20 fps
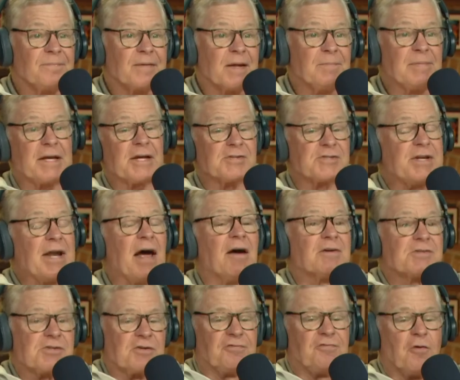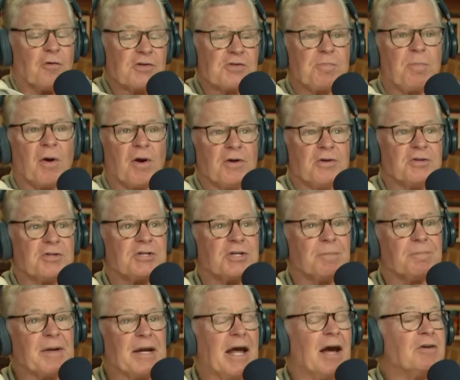Because now it's a forced
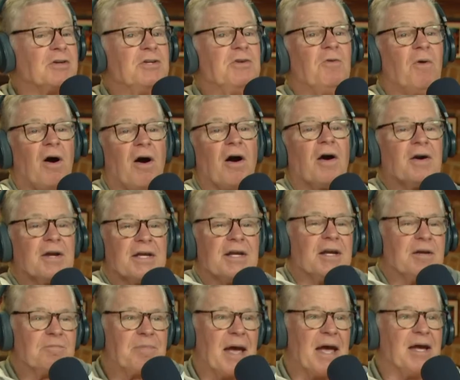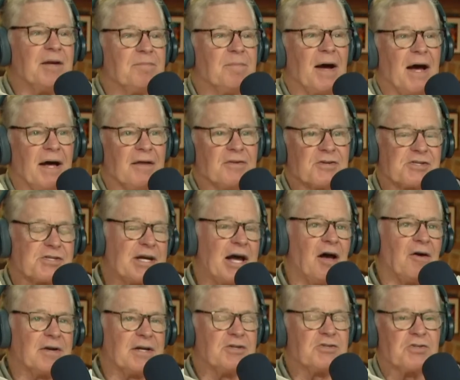partnership, and now you are getting paid by the
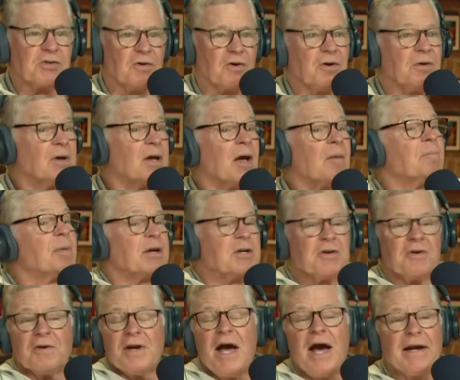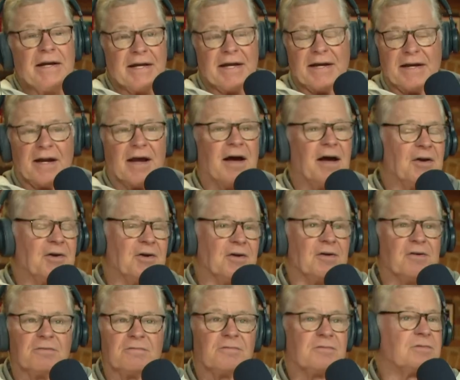Saudi Tour, but you're not getting one
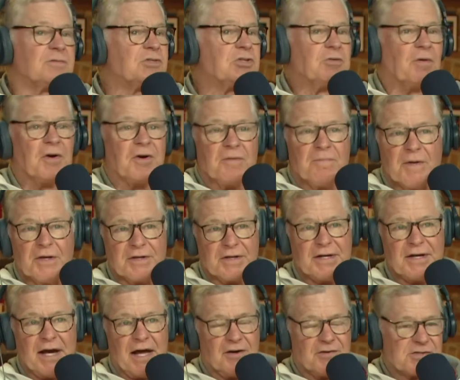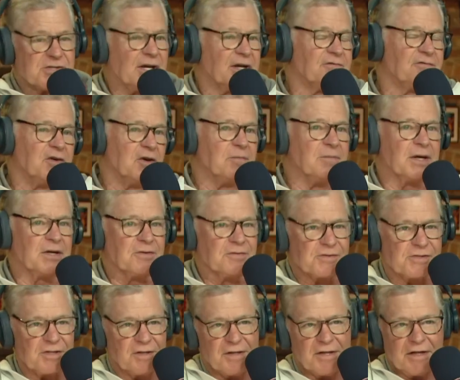hundred or two hundred million dollars like Phil
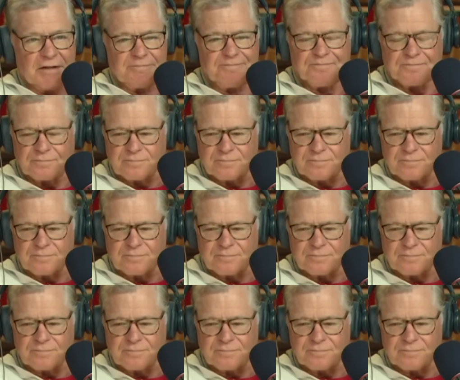Mickelson did.